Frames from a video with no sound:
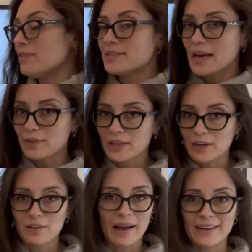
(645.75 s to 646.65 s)
of South
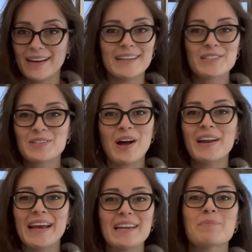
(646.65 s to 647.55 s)
Carolina. It's
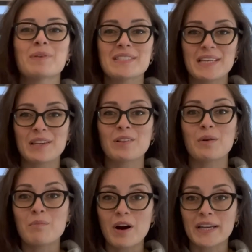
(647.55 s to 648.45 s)
not any
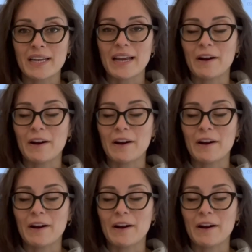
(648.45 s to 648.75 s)
particular market